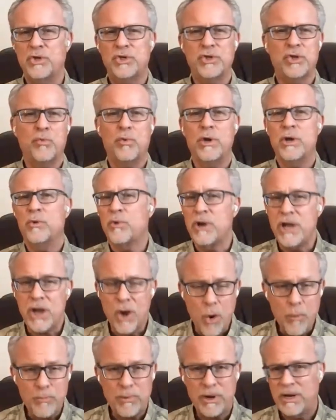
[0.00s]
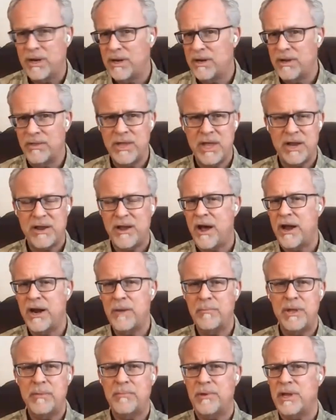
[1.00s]
Should we reopen the
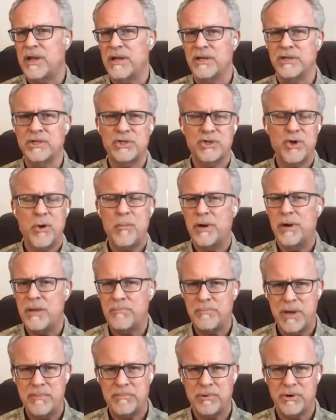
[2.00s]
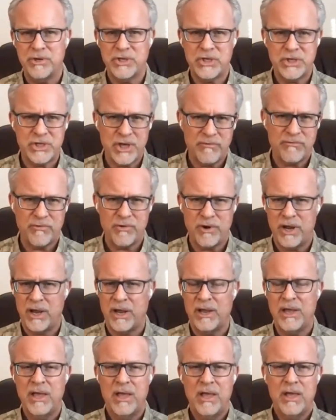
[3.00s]
economy? Because so many people are
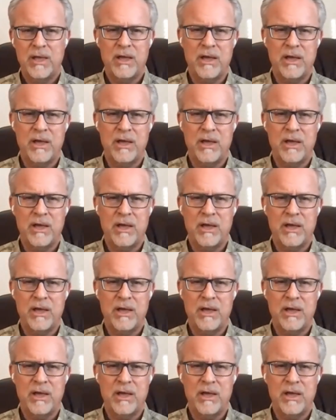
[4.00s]
suffering